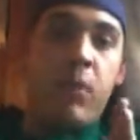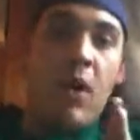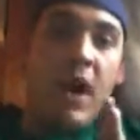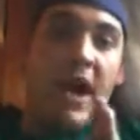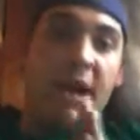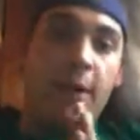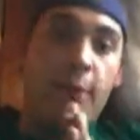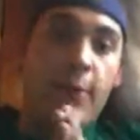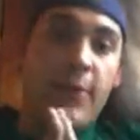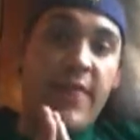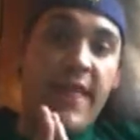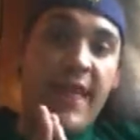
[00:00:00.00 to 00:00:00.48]
Well,
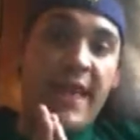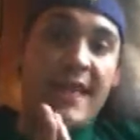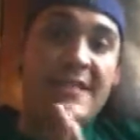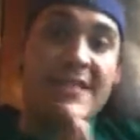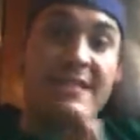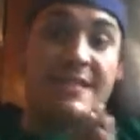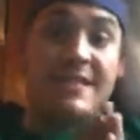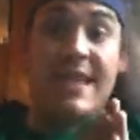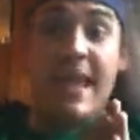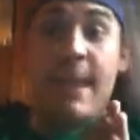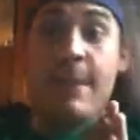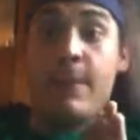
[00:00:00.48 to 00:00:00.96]
I don't think
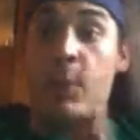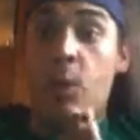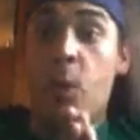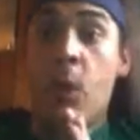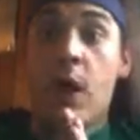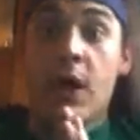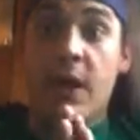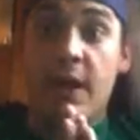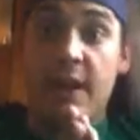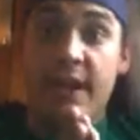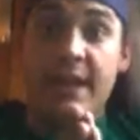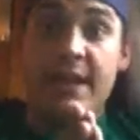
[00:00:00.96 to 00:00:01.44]
it's the same
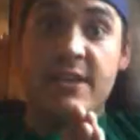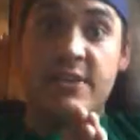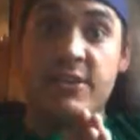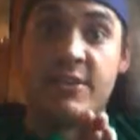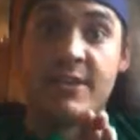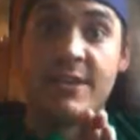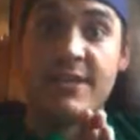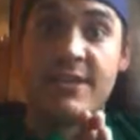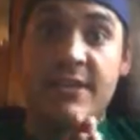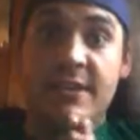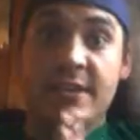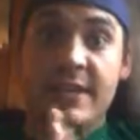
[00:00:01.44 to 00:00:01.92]
quality as
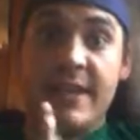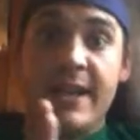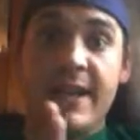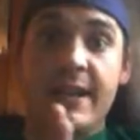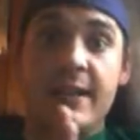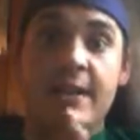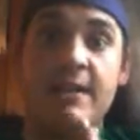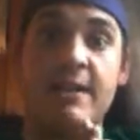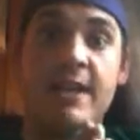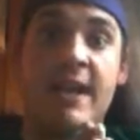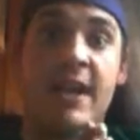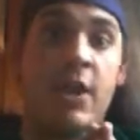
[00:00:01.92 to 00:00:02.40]
Trish and
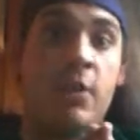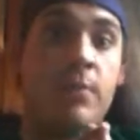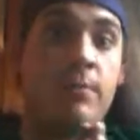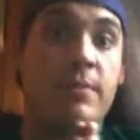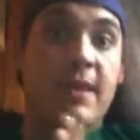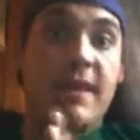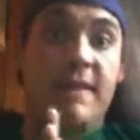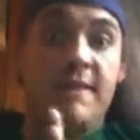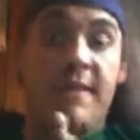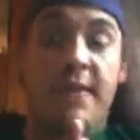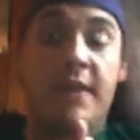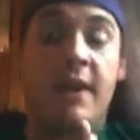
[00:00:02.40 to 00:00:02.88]
Lita. I don't
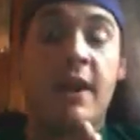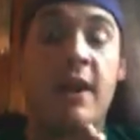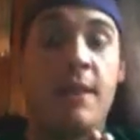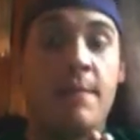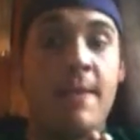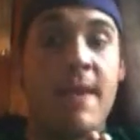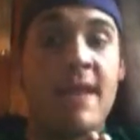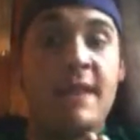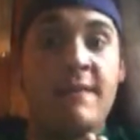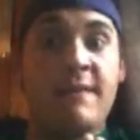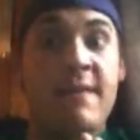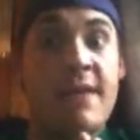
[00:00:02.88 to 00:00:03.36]
believe that they're going
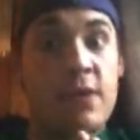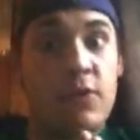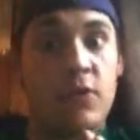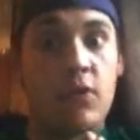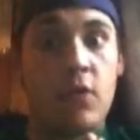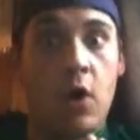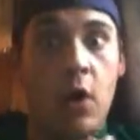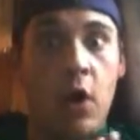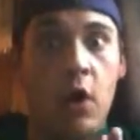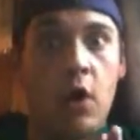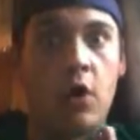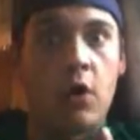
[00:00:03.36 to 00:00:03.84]
to main event
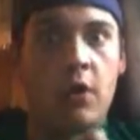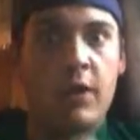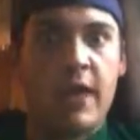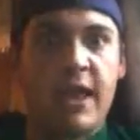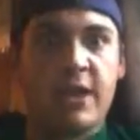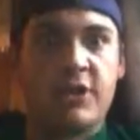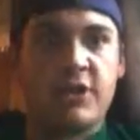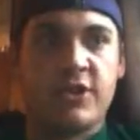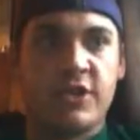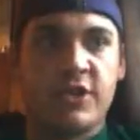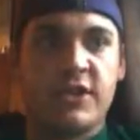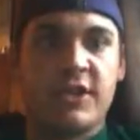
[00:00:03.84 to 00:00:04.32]
Raw
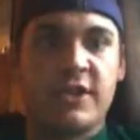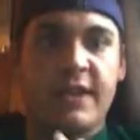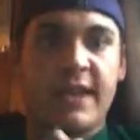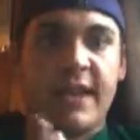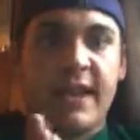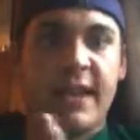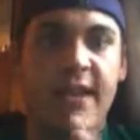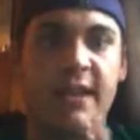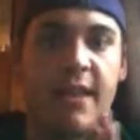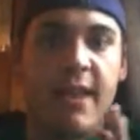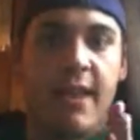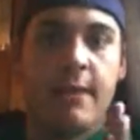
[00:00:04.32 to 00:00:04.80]
like Trish and
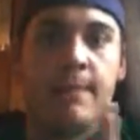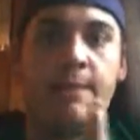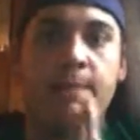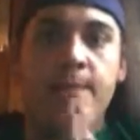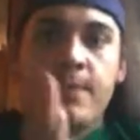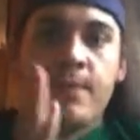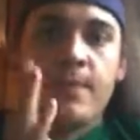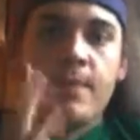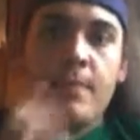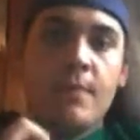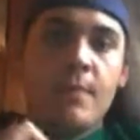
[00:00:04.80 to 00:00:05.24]
Lita did.